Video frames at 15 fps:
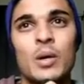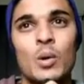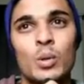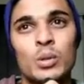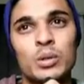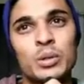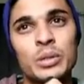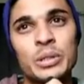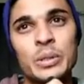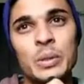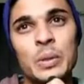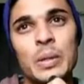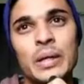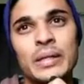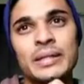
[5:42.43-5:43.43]
although, you
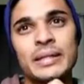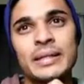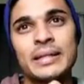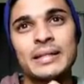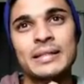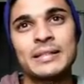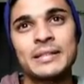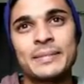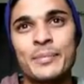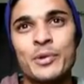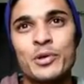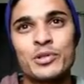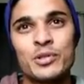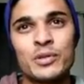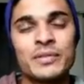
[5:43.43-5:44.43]
know, I think
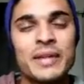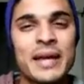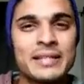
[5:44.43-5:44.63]
most of the